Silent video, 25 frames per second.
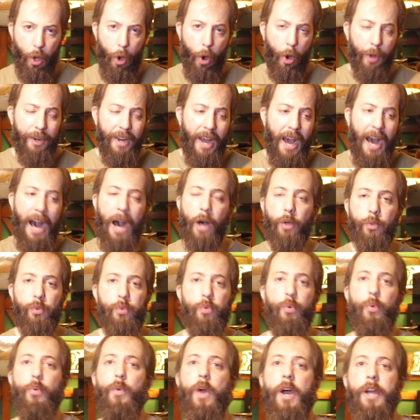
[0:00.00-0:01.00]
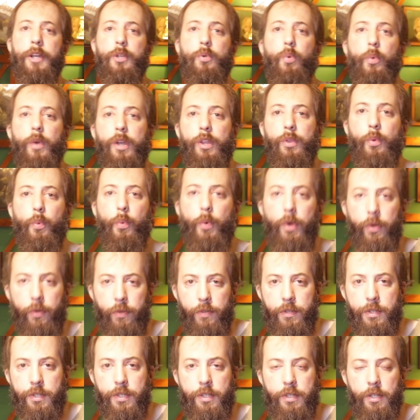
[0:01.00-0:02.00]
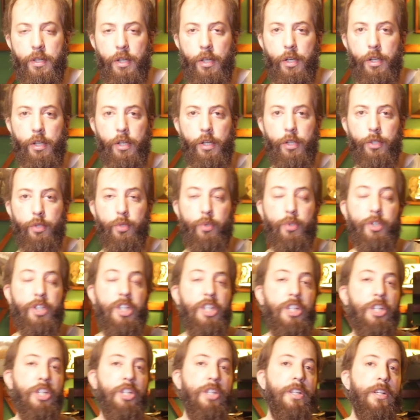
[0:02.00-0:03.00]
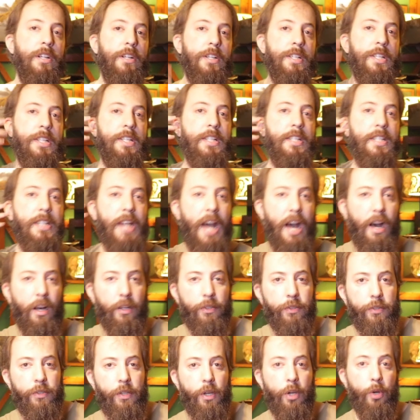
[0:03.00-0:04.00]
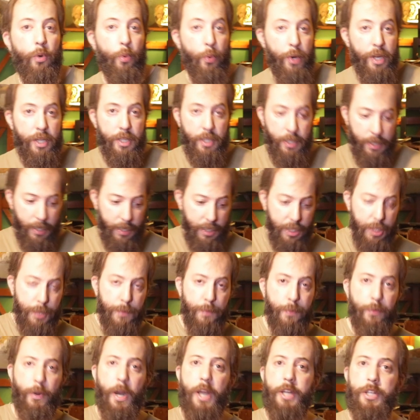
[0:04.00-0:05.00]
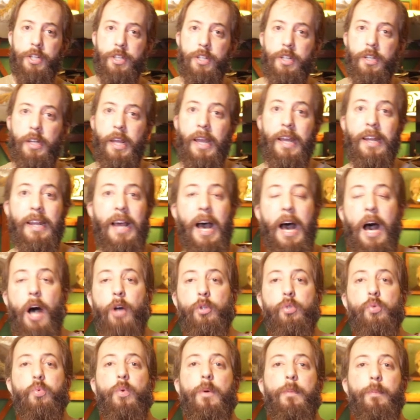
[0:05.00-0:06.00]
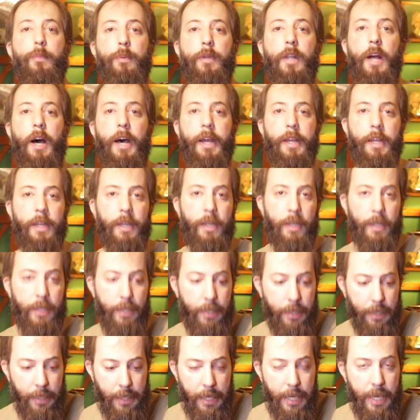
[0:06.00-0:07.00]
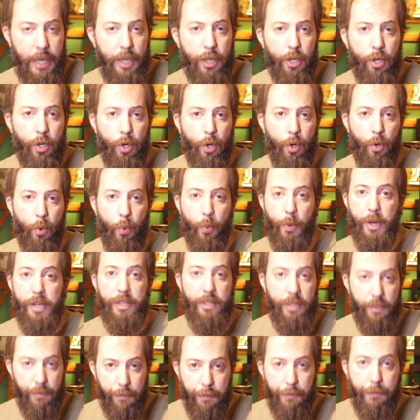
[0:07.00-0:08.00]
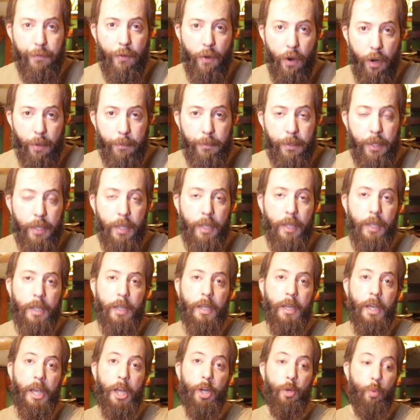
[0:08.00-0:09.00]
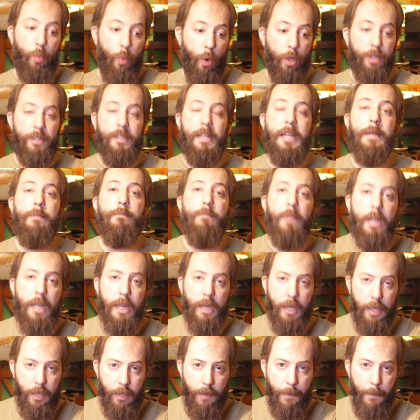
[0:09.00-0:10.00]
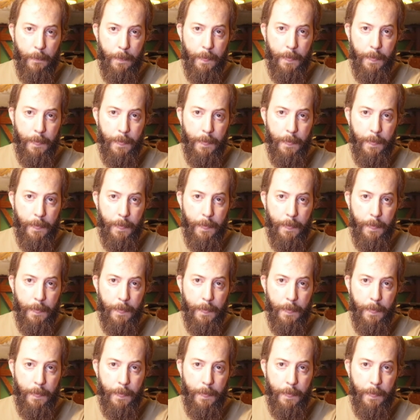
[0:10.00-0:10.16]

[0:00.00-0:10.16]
on how to write with runes, to teach their sound, written expression, and how to apply in written form and what they mean.